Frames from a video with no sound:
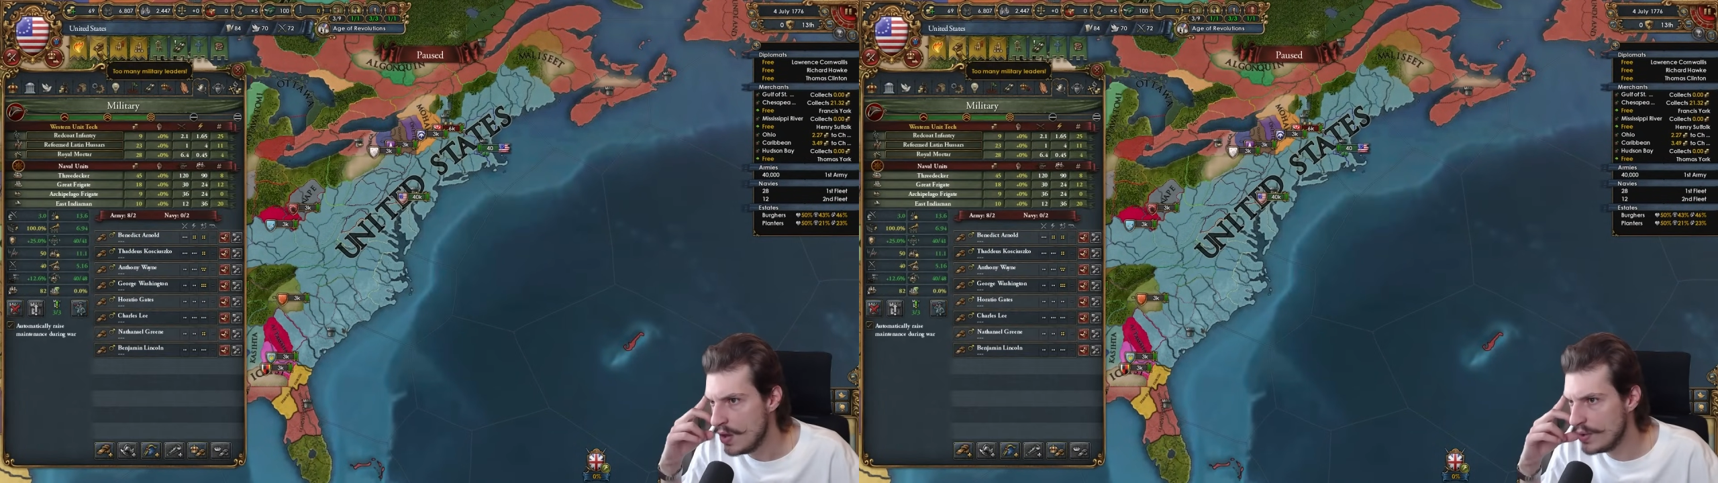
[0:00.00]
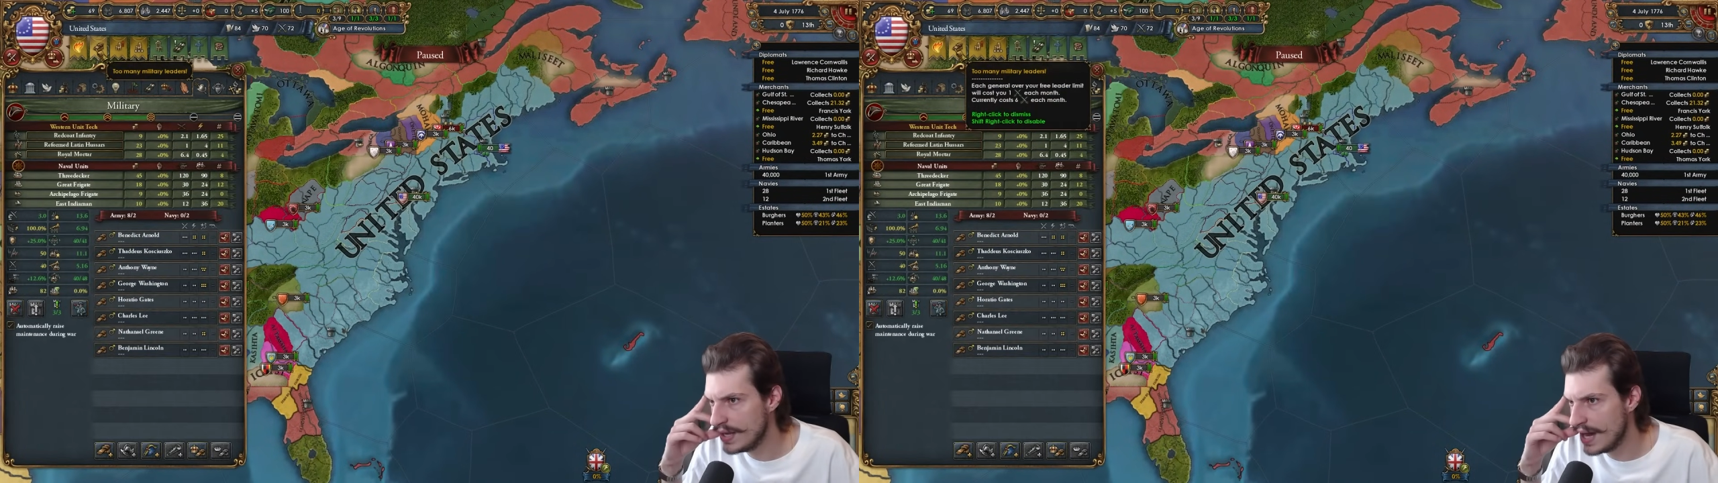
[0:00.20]

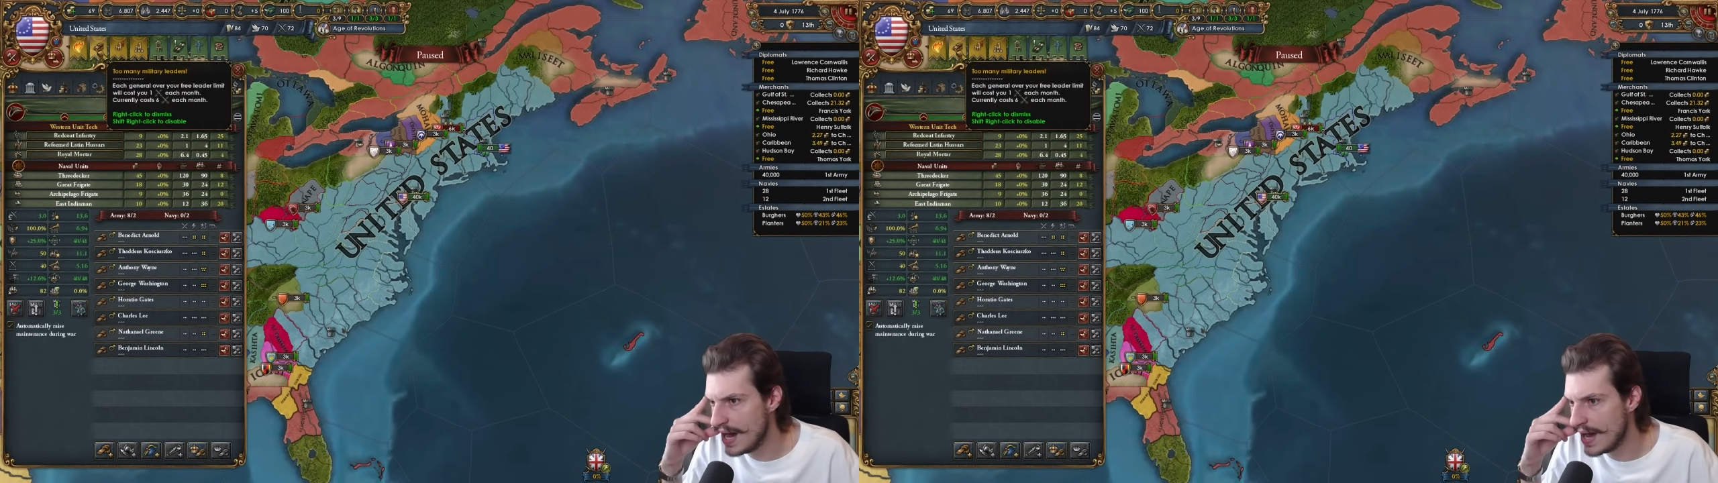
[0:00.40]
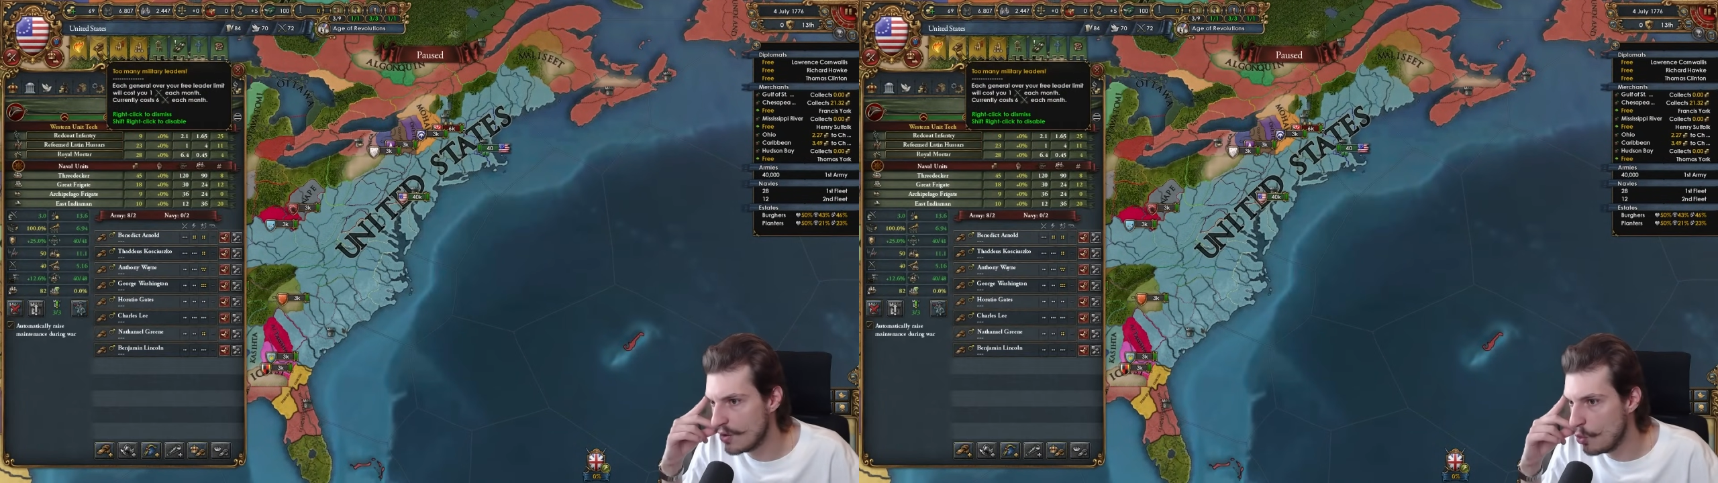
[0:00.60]
We
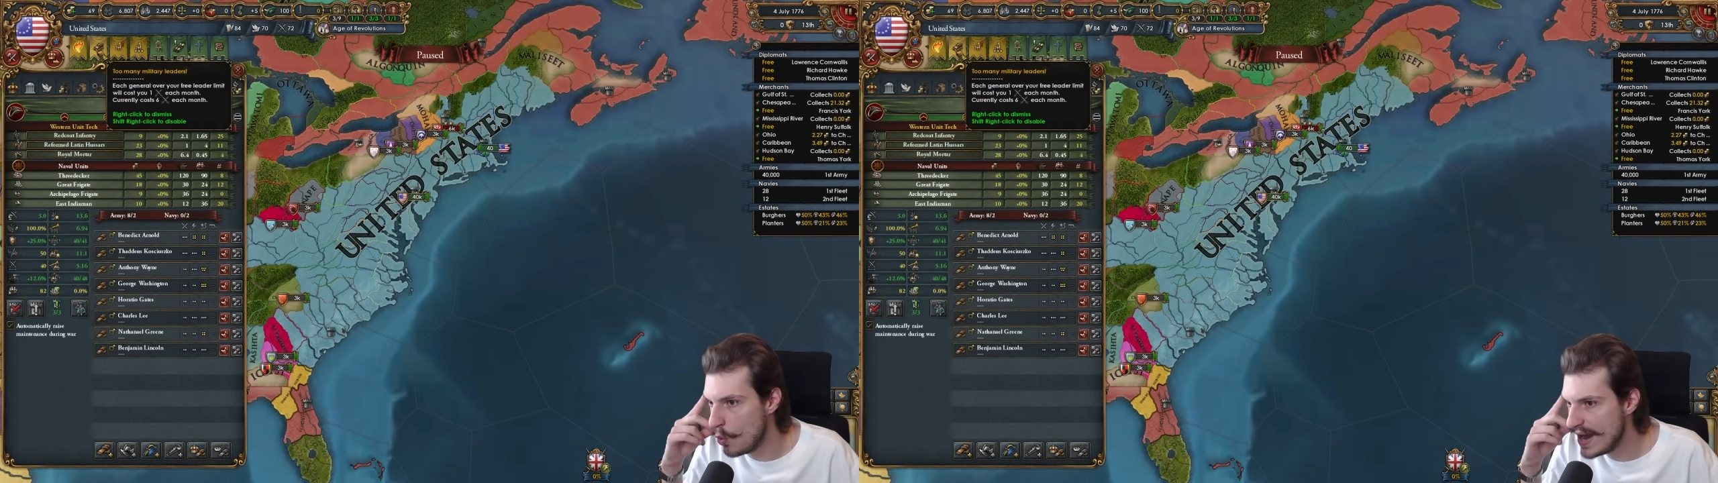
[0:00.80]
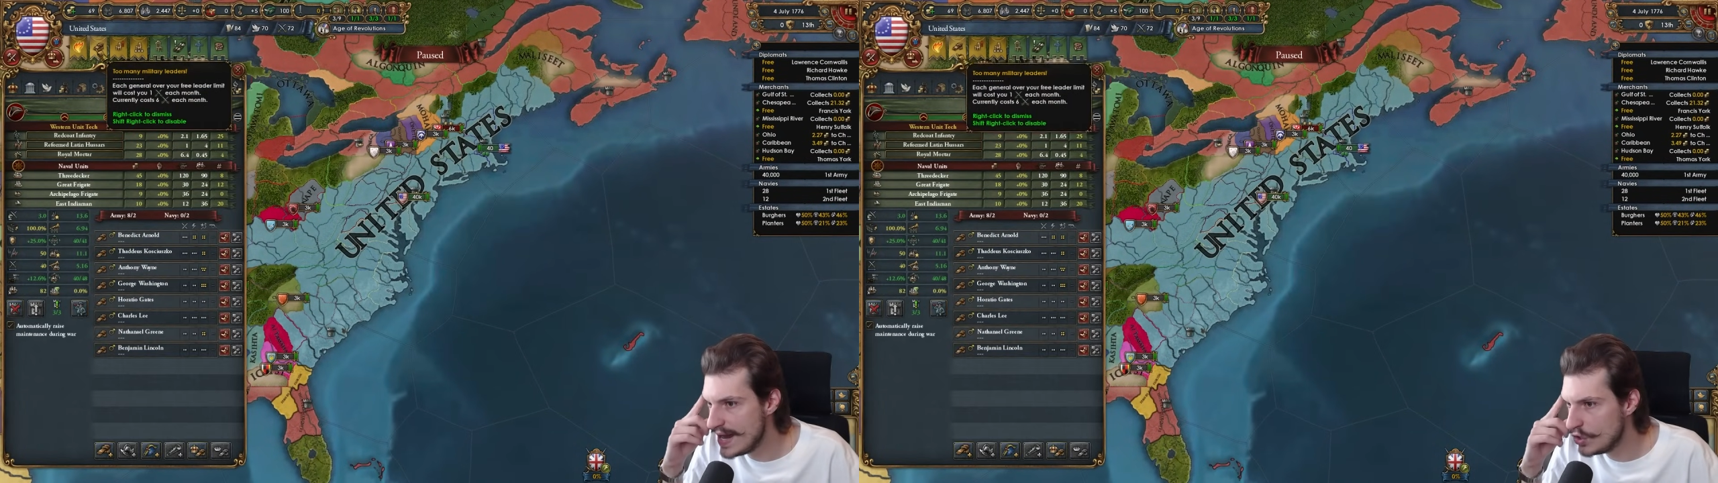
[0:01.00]
got
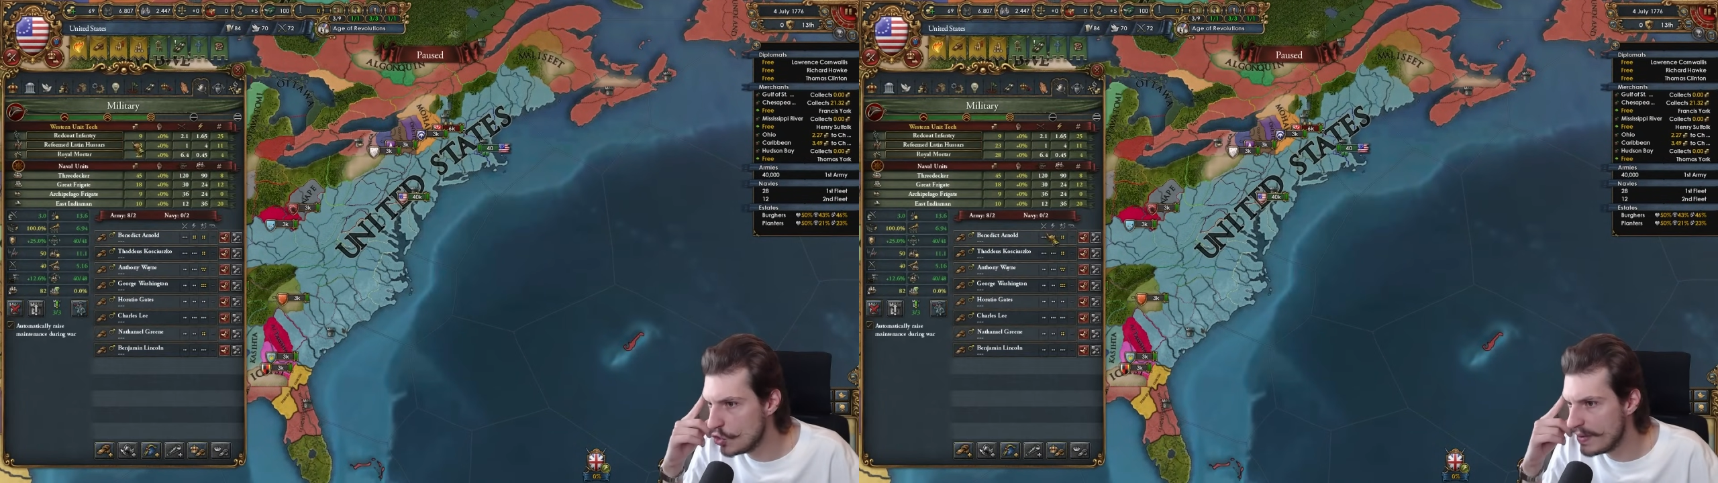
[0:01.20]
way too